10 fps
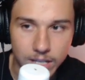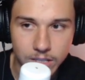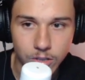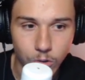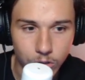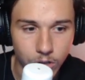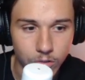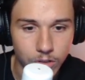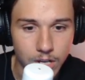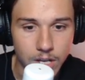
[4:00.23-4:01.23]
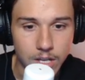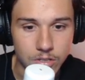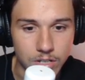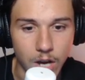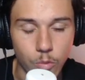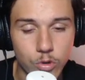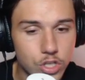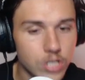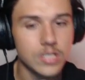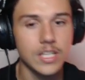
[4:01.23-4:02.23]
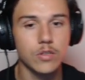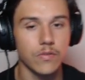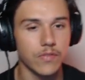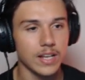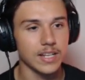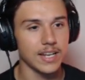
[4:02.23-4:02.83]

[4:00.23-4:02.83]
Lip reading: The lower low. So now we just need to find an